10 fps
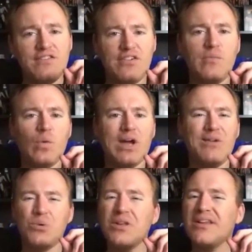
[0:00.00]
in some
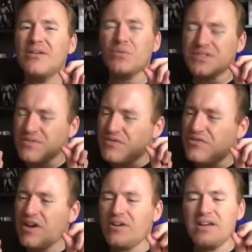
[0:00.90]
way. Really, it was
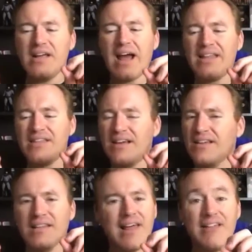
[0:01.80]
very, I think,
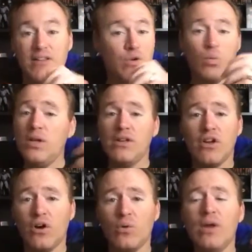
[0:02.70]
unlikely you wouldn't
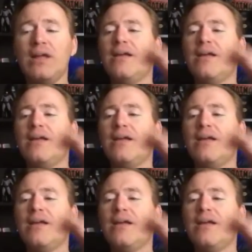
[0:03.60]
know